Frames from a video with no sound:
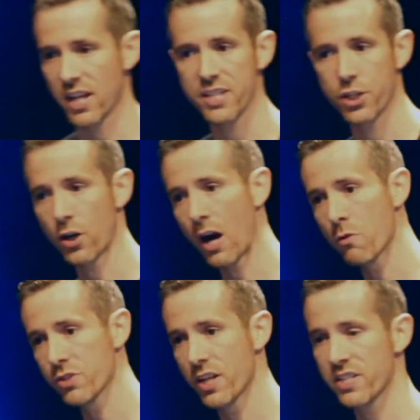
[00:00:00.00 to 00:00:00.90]
the size of your
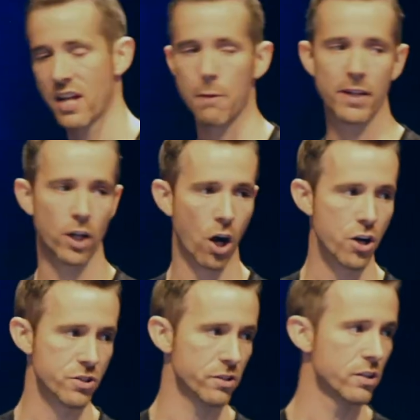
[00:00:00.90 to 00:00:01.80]
house. It isn't how many
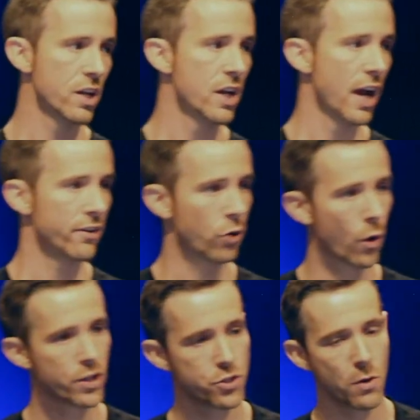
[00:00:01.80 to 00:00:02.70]
cars and
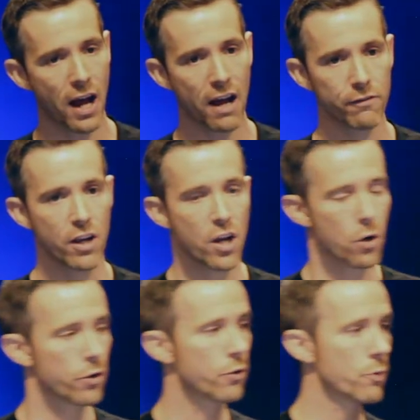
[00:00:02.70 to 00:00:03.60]
toys you have.
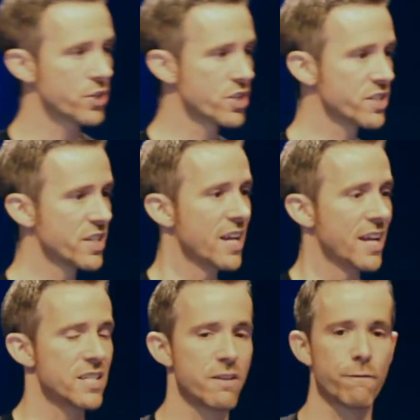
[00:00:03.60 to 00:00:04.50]
Richness
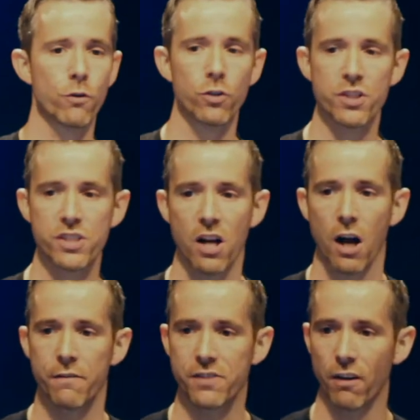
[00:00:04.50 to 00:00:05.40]
is the fullness
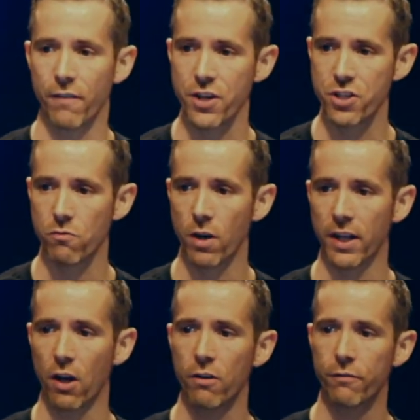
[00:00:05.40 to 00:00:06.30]
of salvation
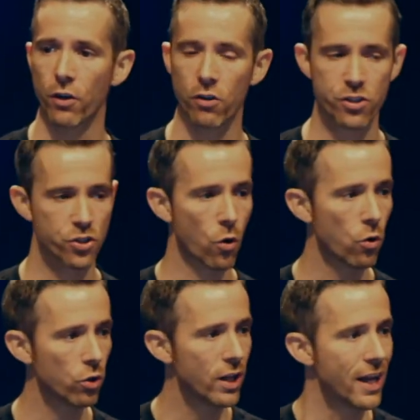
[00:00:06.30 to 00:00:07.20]
running out of your
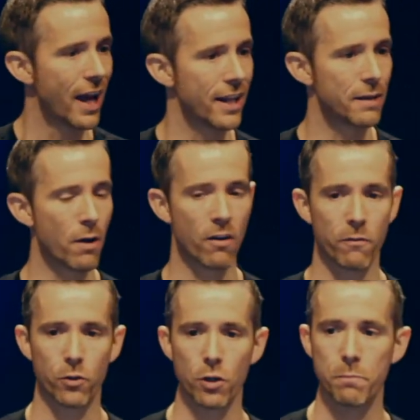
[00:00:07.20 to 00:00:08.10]
soul and the
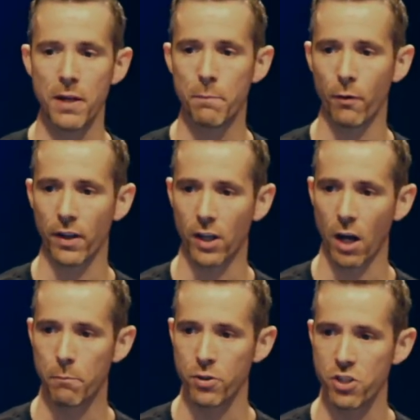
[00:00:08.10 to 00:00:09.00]
amount of good people that
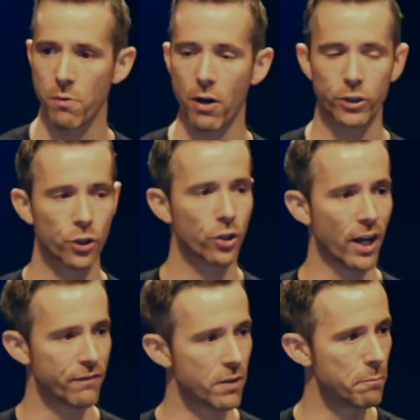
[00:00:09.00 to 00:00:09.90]
God puts around your
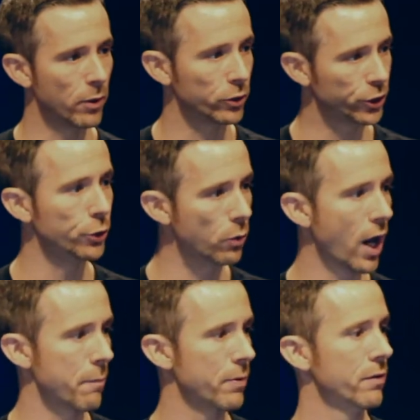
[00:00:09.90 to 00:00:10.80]
life to build
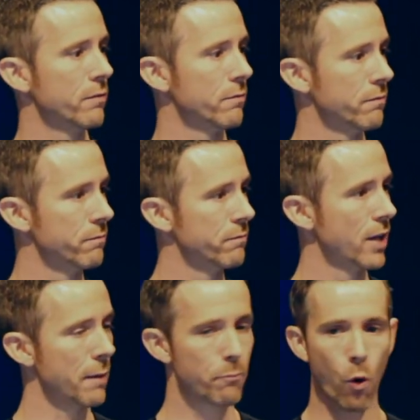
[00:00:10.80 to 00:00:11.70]
you up
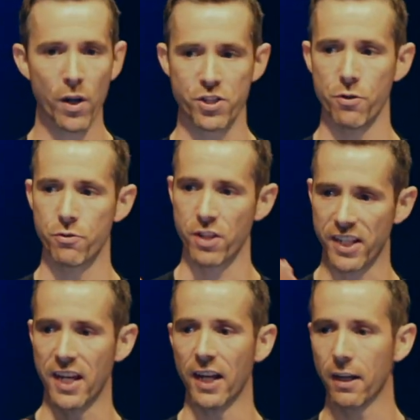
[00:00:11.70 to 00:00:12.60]
and point you
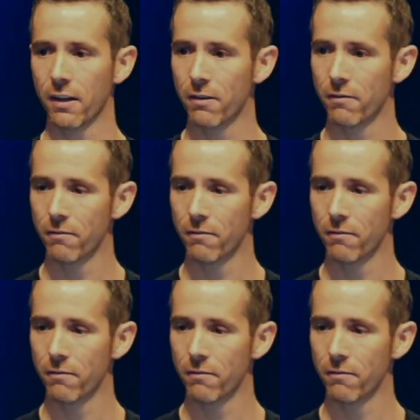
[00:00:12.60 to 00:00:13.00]
to the King.